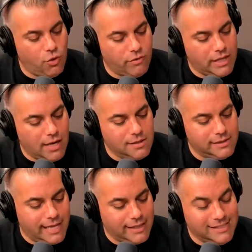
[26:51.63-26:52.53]
really
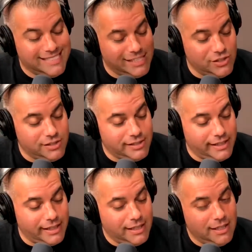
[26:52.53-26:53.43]
understand
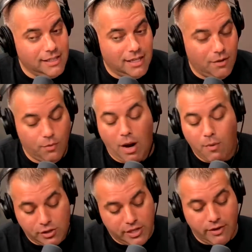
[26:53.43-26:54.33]
contingency. What I
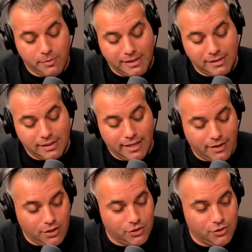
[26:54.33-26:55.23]
want to share is basically, and
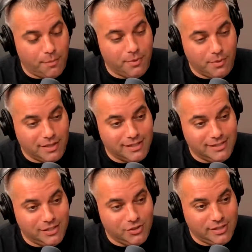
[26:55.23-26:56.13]
then you could jump in with a
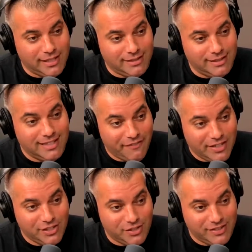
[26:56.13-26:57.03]
contingency, the
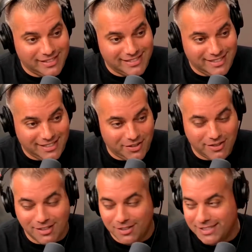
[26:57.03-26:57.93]
definition of
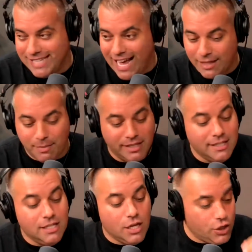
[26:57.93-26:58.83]
exactly. But,
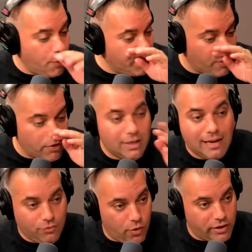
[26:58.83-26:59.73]
when you go to a lot
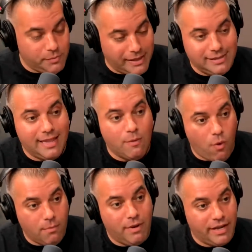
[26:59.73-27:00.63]
of lawyers, basically they
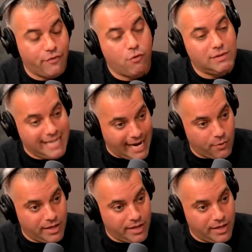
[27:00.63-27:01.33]
want money for a retainer where